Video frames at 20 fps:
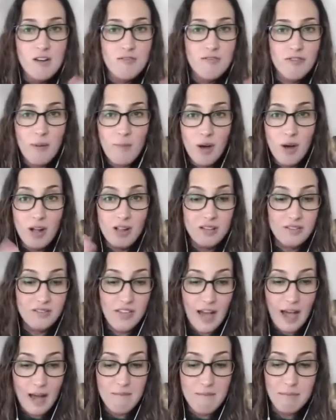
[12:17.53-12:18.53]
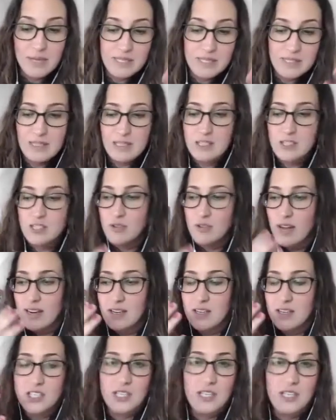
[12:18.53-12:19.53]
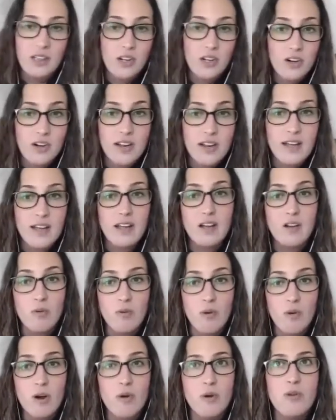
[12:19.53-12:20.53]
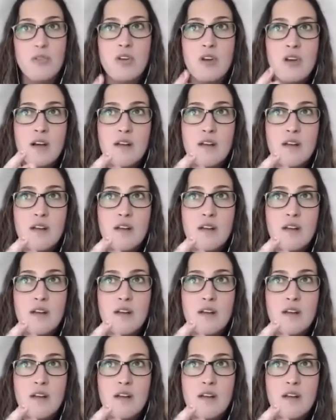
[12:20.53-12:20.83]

from all of that business strategy, learning, and growth